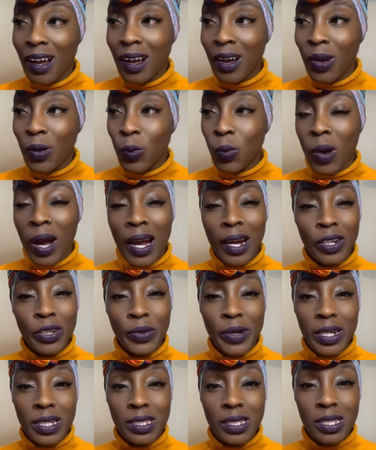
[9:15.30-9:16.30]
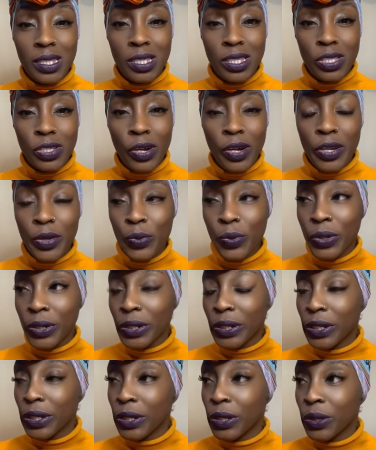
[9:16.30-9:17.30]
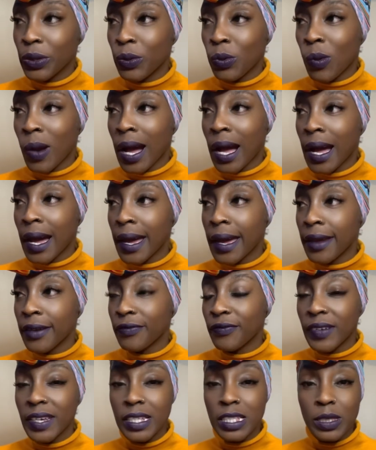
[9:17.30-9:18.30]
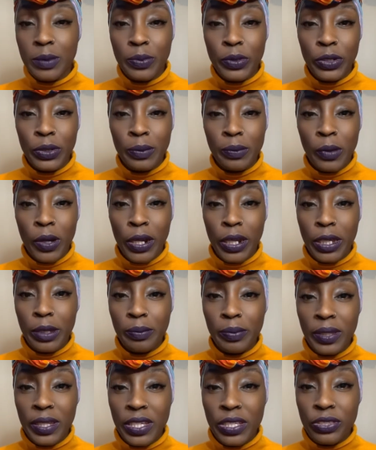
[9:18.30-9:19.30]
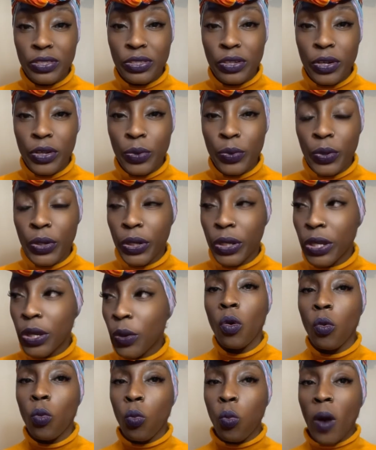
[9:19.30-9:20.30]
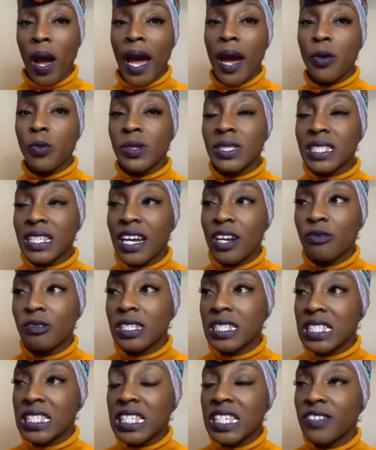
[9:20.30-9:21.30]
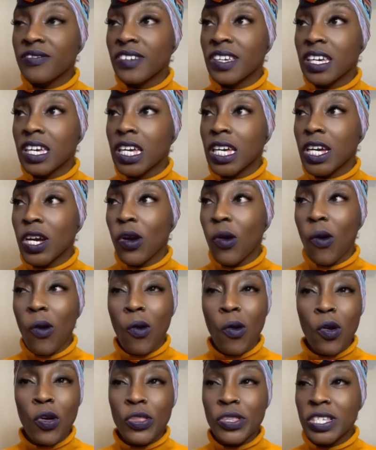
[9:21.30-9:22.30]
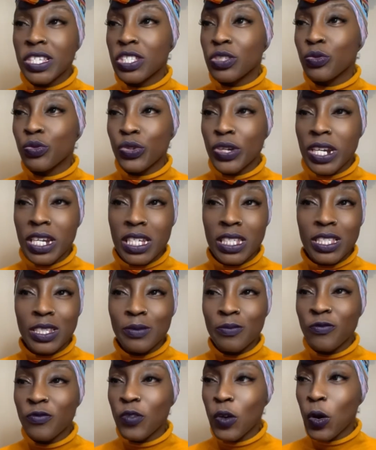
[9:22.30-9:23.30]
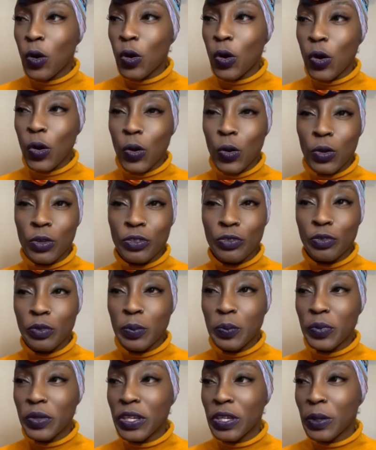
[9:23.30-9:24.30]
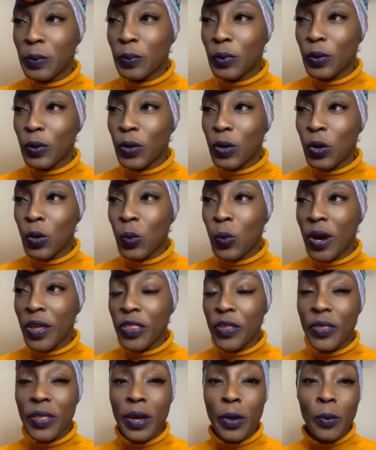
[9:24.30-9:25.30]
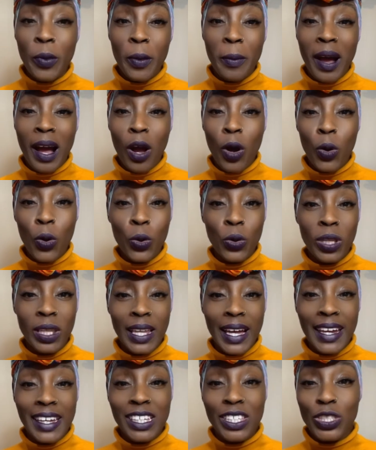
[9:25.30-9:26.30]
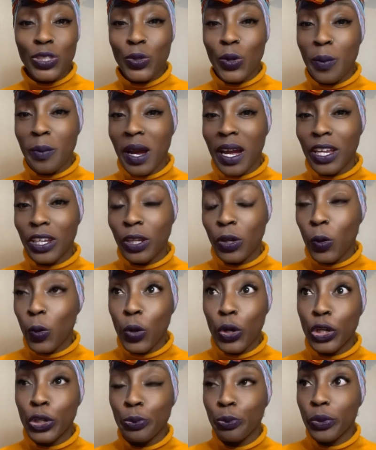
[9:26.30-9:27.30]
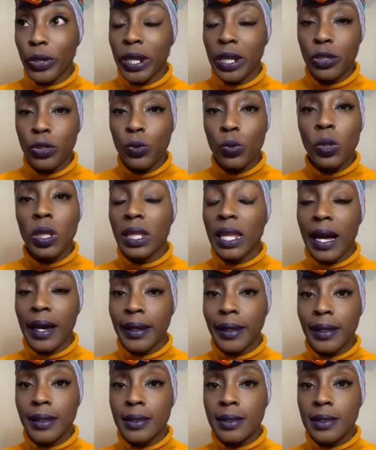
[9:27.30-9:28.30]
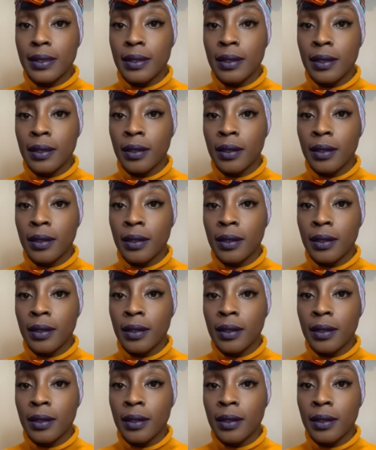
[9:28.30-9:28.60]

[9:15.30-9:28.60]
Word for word: why Craigslist started working, why Facebook Marketplace started working, why was I receiving all these random phone calls from people, whether they were my old clients or my or brand new clients.